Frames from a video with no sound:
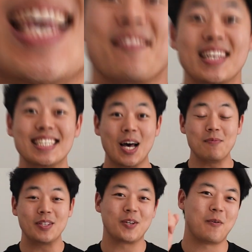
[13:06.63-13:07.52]
If this
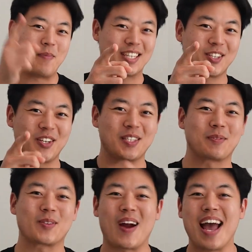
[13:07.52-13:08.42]
helped you, make sure you
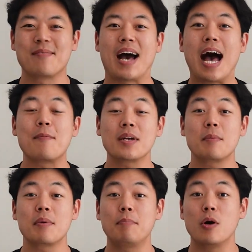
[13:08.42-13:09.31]
subscribe. I'm going
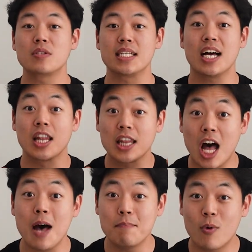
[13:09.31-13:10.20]
to be posting a
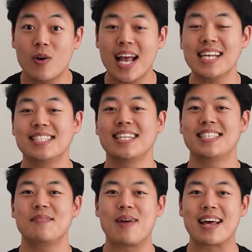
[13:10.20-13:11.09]
lot more
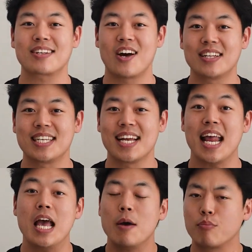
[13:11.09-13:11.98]
SAT math content,
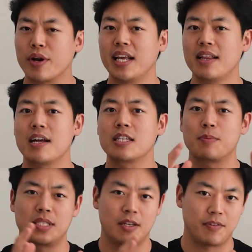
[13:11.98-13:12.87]
breaking down
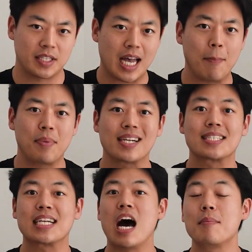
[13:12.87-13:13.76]
specific
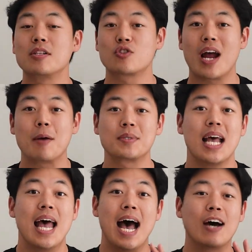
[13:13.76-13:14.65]
topics, common
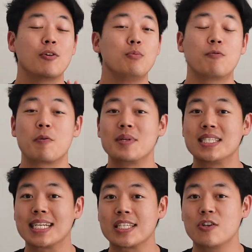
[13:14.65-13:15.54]
traps, how to move from a
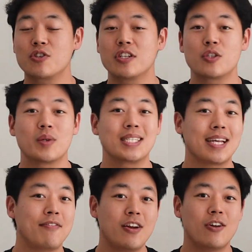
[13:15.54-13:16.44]
600 to a
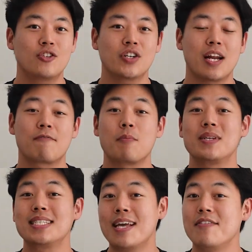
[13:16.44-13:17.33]
700, and from a
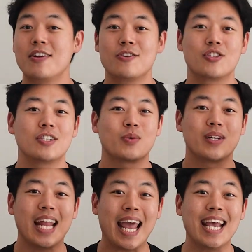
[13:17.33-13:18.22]
700 to
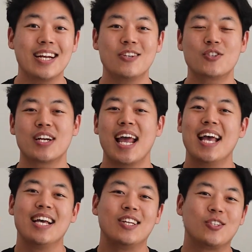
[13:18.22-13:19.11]
an 800.
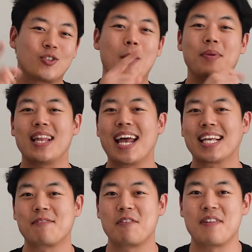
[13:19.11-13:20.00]
Drop a like
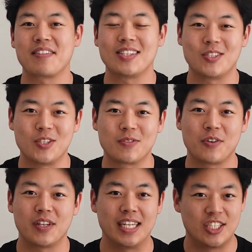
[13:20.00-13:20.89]
if you found this
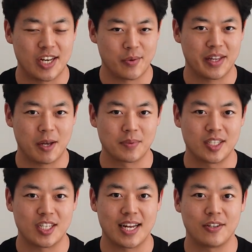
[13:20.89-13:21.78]
useful. It genuinely helps
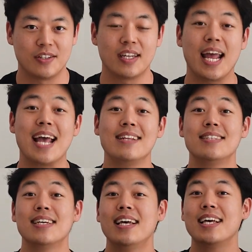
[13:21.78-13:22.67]
the channel.
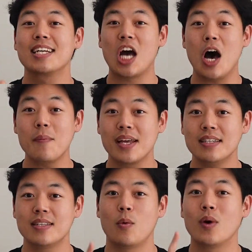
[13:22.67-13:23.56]
And
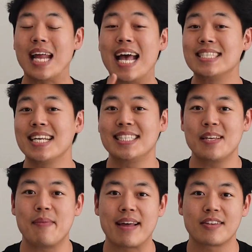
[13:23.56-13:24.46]
comment what
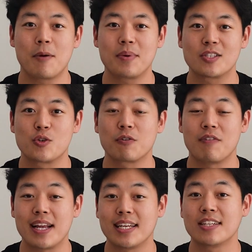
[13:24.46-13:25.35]
SAT math topics you're
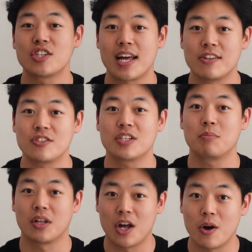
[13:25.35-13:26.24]
finding challenging
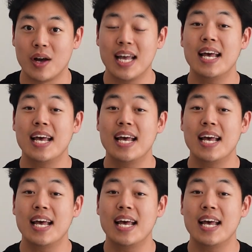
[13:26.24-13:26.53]
below.